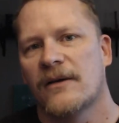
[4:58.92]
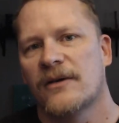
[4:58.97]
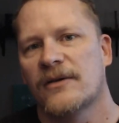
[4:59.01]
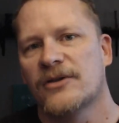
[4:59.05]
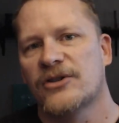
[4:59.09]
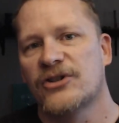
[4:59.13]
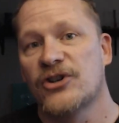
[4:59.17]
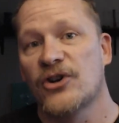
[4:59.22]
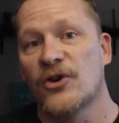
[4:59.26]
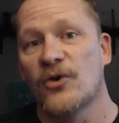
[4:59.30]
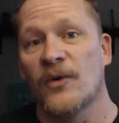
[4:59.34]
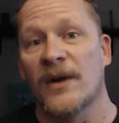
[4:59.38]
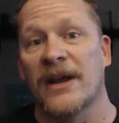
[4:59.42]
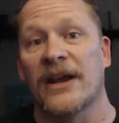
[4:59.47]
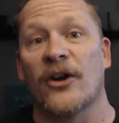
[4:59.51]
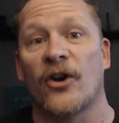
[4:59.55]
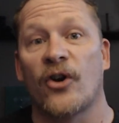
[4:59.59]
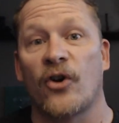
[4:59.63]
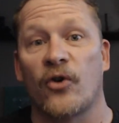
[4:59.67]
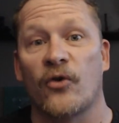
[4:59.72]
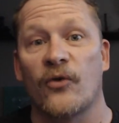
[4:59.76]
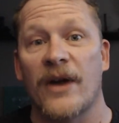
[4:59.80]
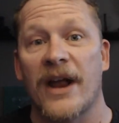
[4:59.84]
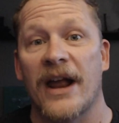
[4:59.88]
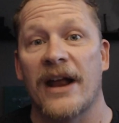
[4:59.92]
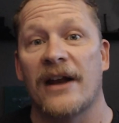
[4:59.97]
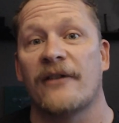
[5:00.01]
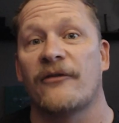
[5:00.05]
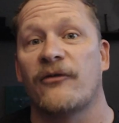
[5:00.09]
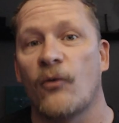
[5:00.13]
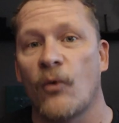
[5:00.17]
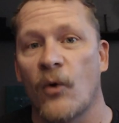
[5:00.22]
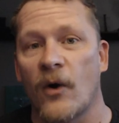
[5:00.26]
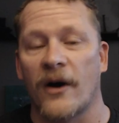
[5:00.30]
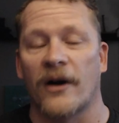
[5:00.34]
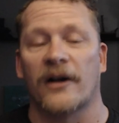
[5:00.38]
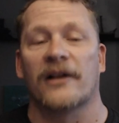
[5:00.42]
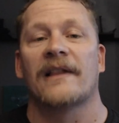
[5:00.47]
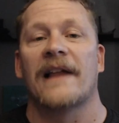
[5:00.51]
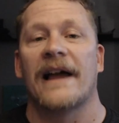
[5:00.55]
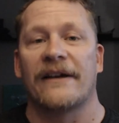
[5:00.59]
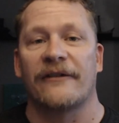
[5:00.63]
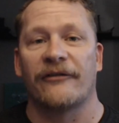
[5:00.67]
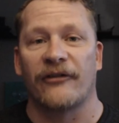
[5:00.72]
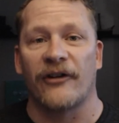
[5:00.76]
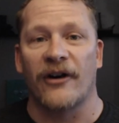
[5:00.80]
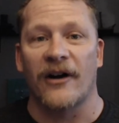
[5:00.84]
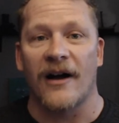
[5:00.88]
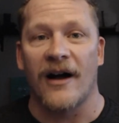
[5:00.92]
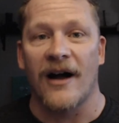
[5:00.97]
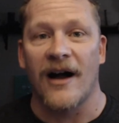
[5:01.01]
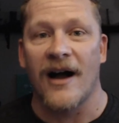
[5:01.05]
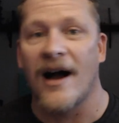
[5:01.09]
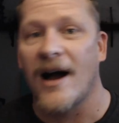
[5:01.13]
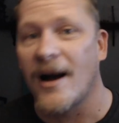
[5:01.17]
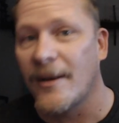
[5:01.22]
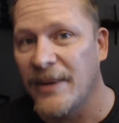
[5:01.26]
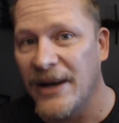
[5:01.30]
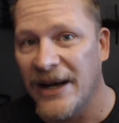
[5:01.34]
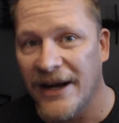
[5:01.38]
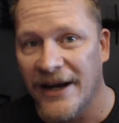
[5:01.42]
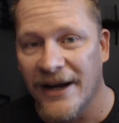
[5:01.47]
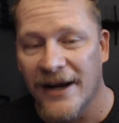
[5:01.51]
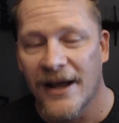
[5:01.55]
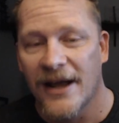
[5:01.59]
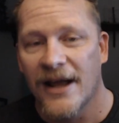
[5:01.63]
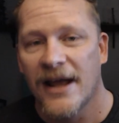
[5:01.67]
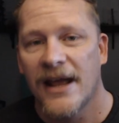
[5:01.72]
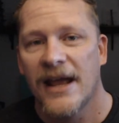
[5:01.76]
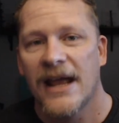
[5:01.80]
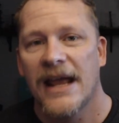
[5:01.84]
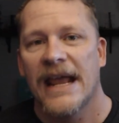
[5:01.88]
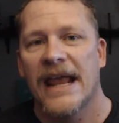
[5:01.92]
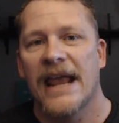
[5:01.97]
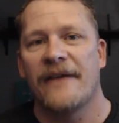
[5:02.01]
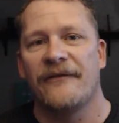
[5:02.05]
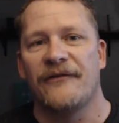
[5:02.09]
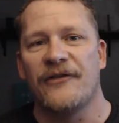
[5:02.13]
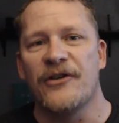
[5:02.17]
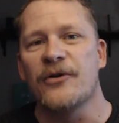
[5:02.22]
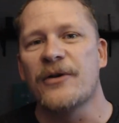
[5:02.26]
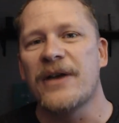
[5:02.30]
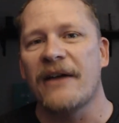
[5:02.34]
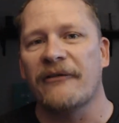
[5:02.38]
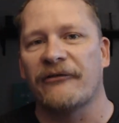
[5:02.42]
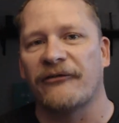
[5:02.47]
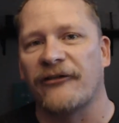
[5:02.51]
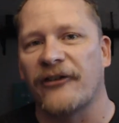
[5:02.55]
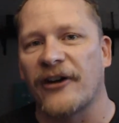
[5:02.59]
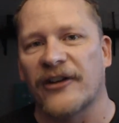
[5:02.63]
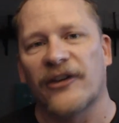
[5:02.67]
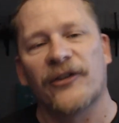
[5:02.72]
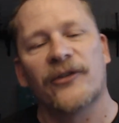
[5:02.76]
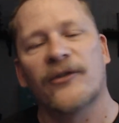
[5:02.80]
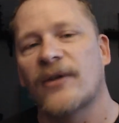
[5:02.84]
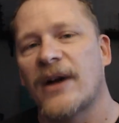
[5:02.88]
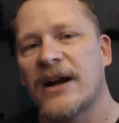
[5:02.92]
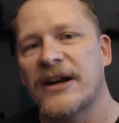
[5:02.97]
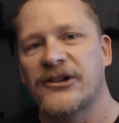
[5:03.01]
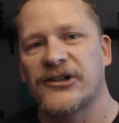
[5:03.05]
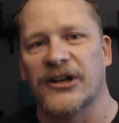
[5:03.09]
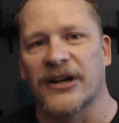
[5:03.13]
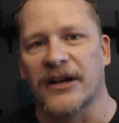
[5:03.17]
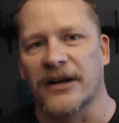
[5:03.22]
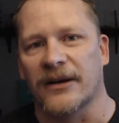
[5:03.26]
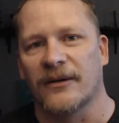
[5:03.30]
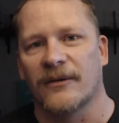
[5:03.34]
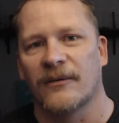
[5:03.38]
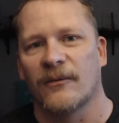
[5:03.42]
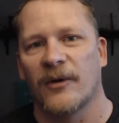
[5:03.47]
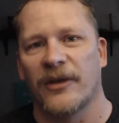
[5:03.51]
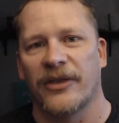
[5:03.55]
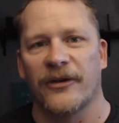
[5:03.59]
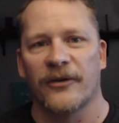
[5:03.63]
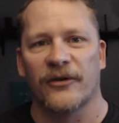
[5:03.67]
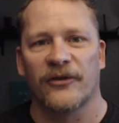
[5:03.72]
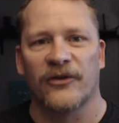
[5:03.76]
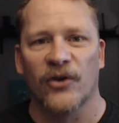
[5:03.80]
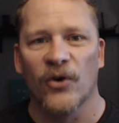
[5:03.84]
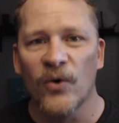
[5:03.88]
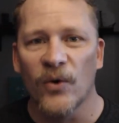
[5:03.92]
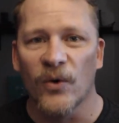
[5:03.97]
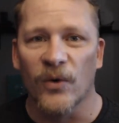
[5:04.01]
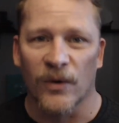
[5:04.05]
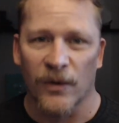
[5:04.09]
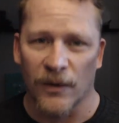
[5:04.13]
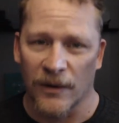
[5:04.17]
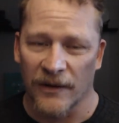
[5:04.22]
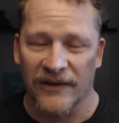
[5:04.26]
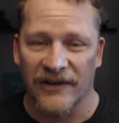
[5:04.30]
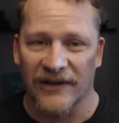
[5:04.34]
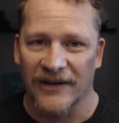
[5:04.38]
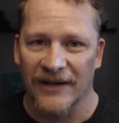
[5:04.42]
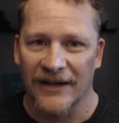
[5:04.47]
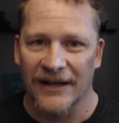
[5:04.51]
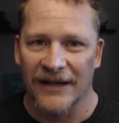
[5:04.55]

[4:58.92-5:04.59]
doing creative work, like for a hobby. If you get frustration with your tools,